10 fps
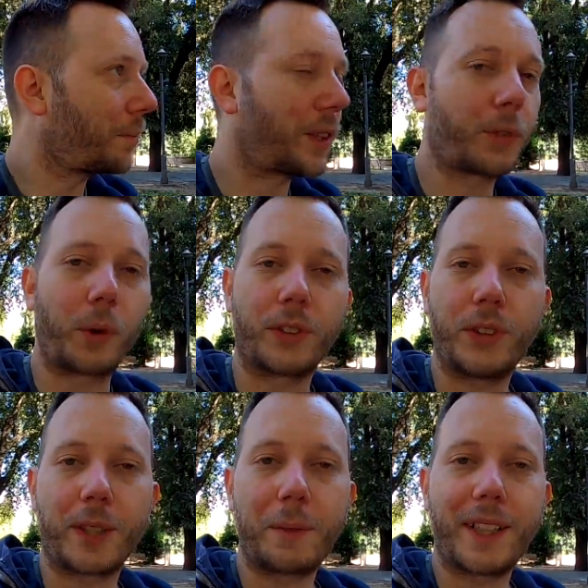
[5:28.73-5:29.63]
But of course,
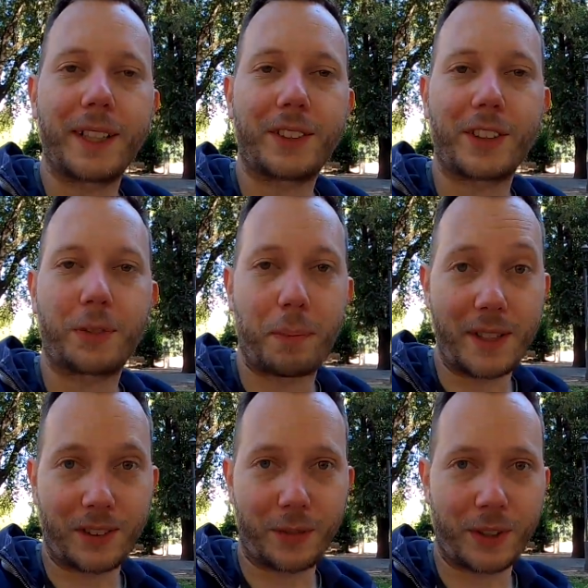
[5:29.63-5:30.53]
you can make it as
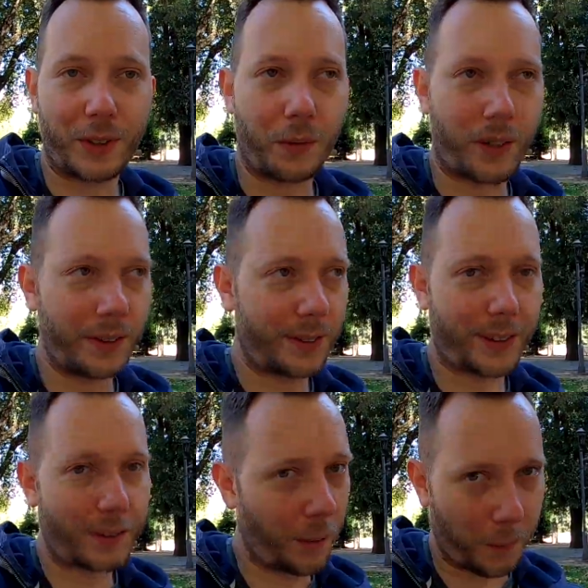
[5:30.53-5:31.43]
expensive as you want.
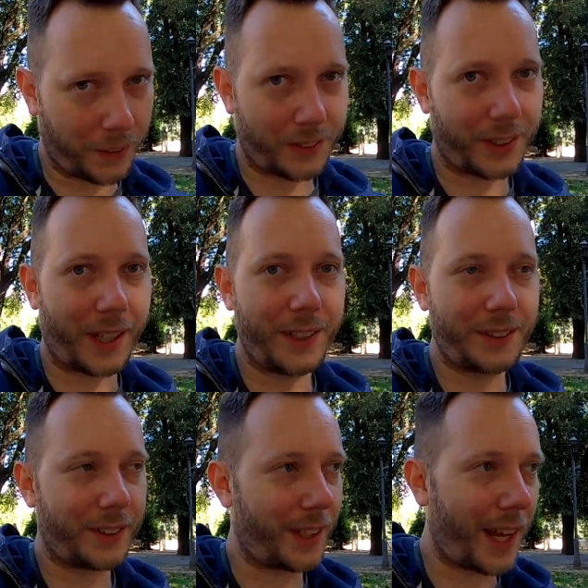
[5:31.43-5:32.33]
That's always the
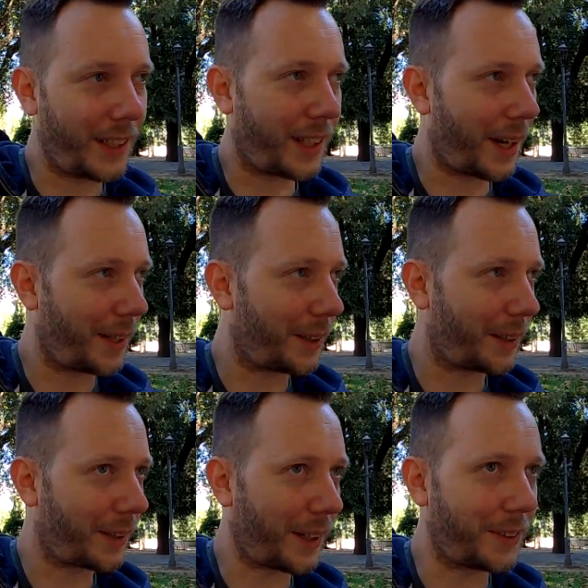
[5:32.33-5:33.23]
case in any kind
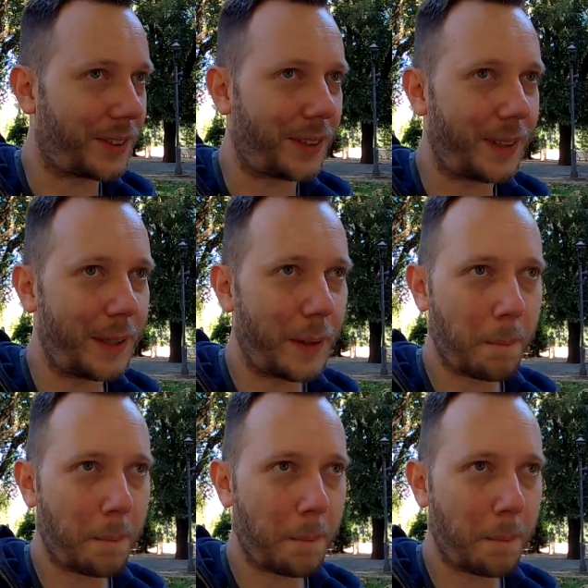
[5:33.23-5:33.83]
of city.